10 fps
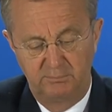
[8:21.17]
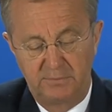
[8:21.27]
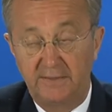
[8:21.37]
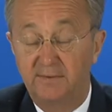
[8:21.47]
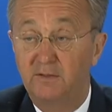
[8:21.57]

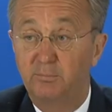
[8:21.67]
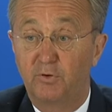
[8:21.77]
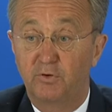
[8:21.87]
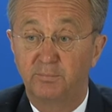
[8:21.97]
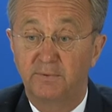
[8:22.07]
Planning
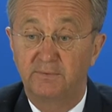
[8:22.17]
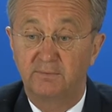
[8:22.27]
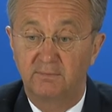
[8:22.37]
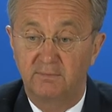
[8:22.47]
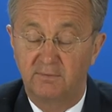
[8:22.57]
Department,
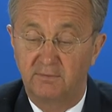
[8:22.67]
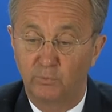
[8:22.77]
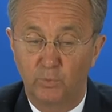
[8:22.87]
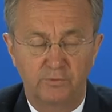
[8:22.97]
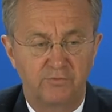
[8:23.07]

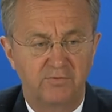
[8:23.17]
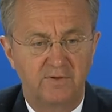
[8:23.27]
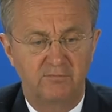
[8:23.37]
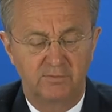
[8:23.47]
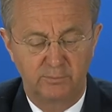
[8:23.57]
Walter
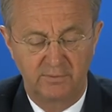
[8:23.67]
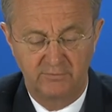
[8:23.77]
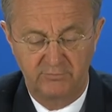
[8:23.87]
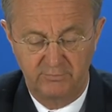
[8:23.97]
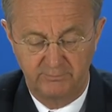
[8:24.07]
Stephen, with
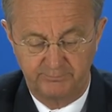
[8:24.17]
us,